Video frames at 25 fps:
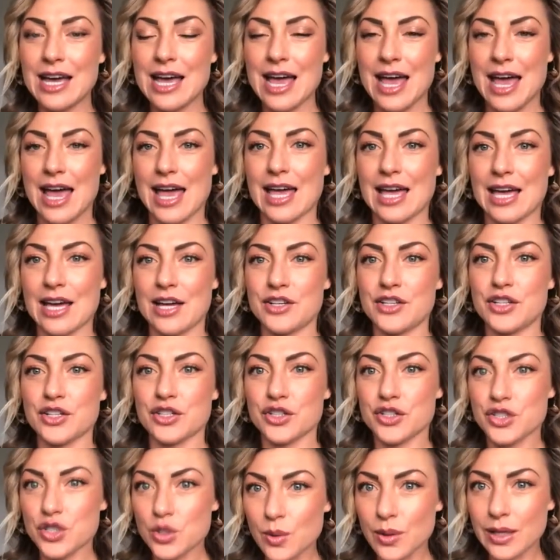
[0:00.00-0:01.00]
and your
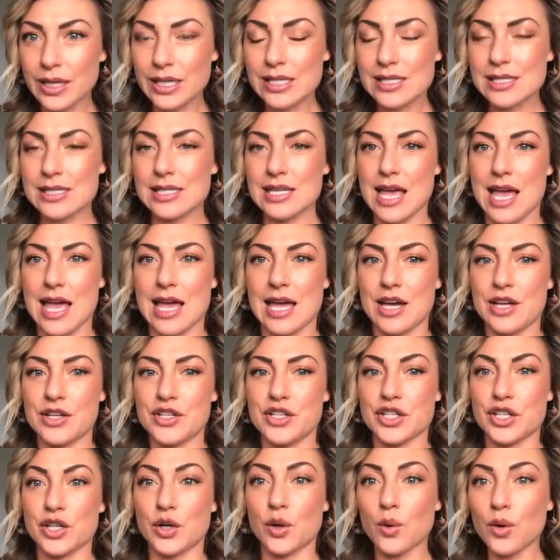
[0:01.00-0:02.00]
joints and
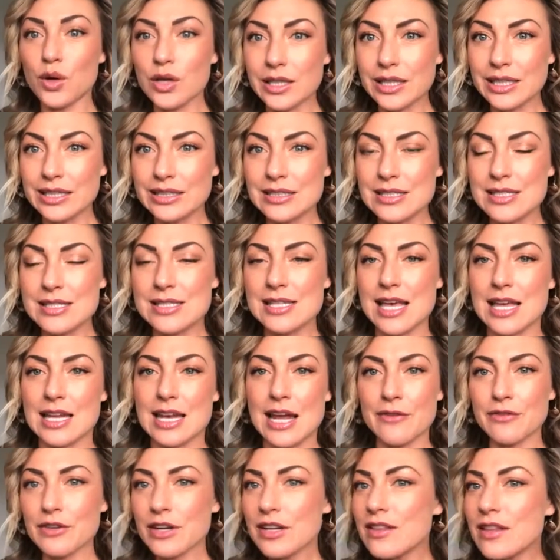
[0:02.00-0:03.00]
your organs and
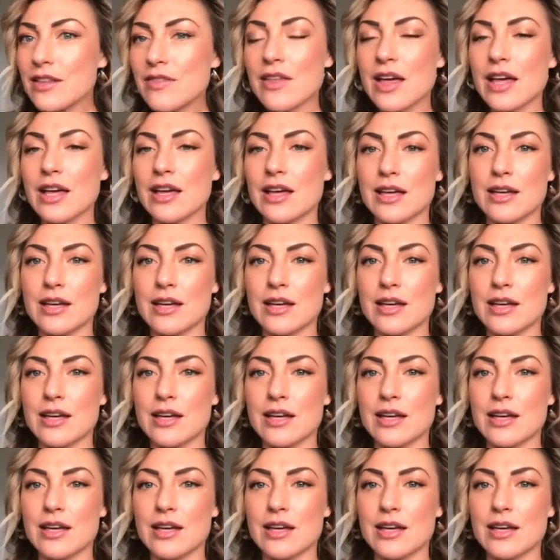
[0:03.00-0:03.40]
everything that